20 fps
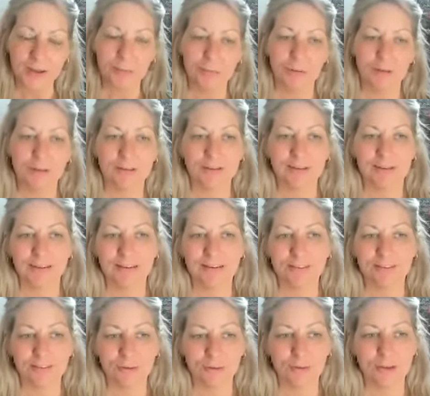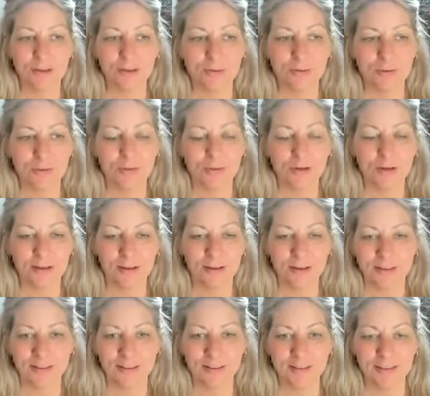But it's so that you
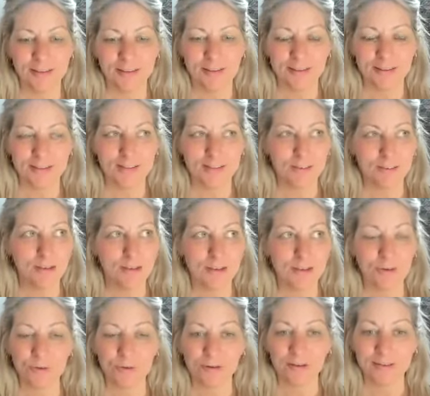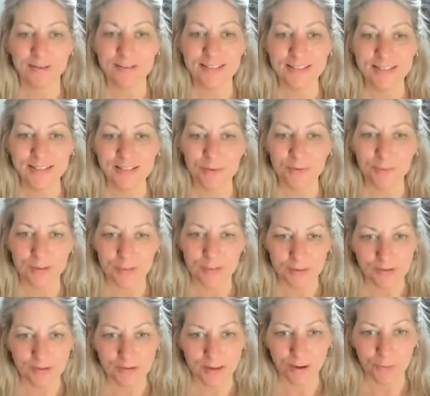can deal with
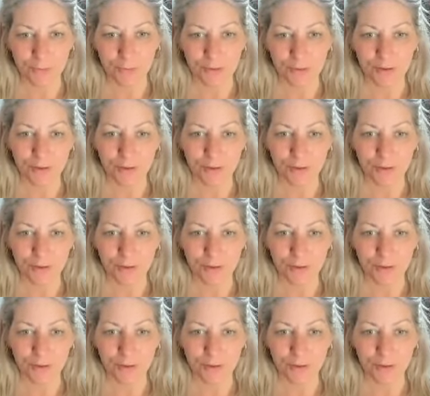it now.